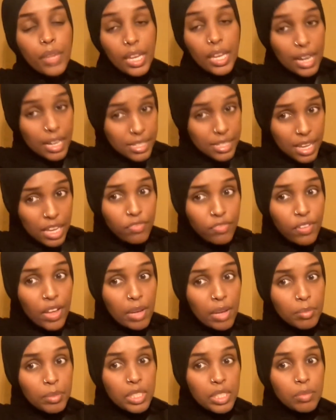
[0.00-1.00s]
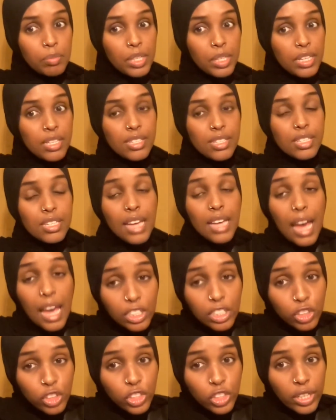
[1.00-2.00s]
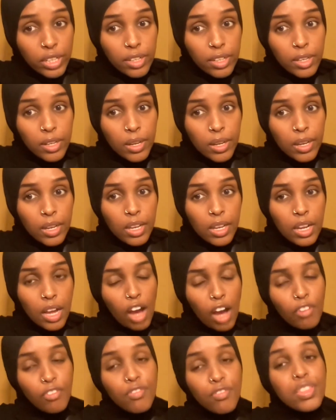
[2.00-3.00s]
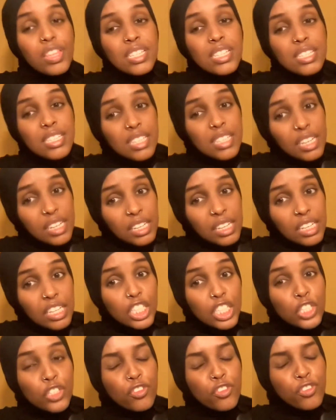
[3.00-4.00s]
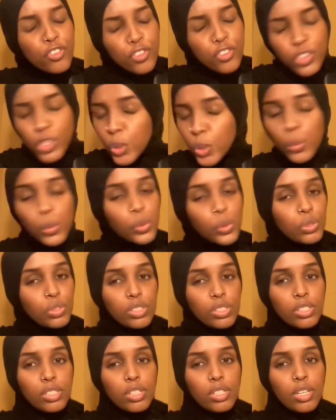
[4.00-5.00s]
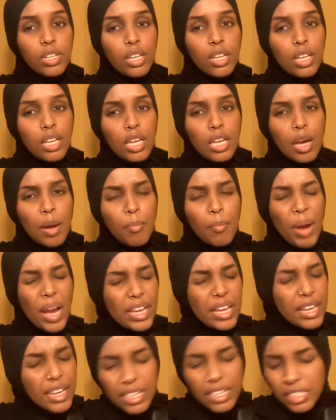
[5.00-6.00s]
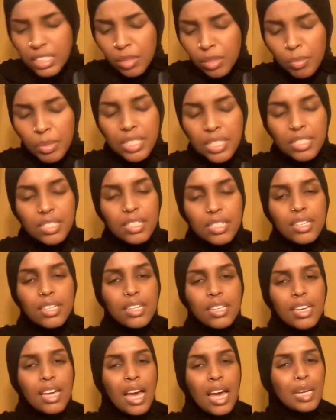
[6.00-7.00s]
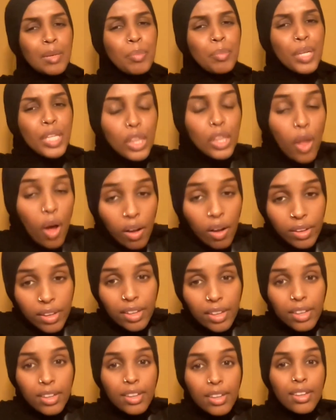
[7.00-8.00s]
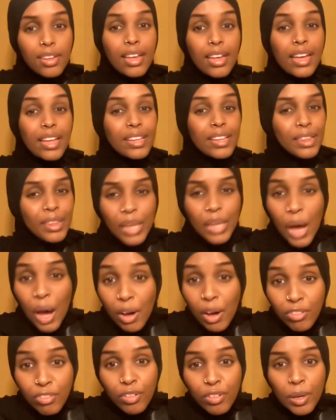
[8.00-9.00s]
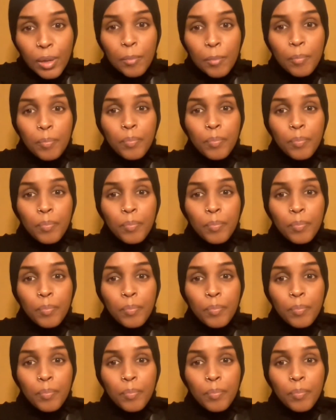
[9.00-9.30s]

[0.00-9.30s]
and I say family because the engine of this city is fueled by intimacy and belonging and love,